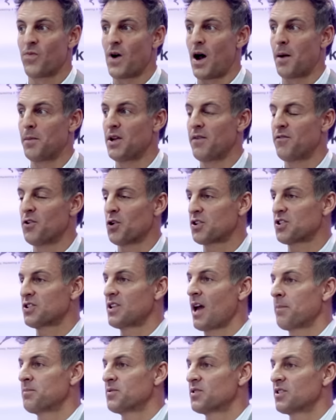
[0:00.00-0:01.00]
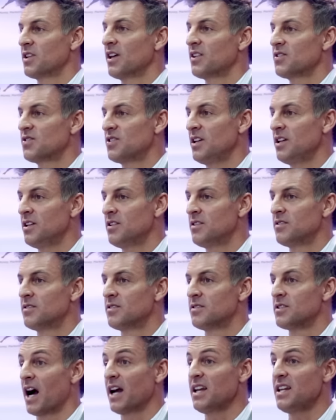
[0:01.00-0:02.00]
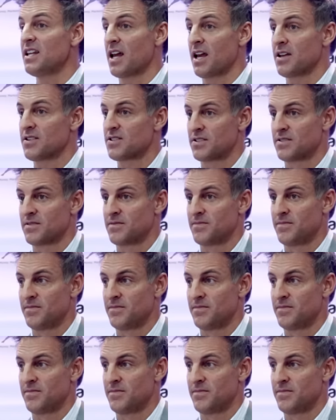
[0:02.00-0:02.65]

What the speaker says: How many of your steps exceed 90 days?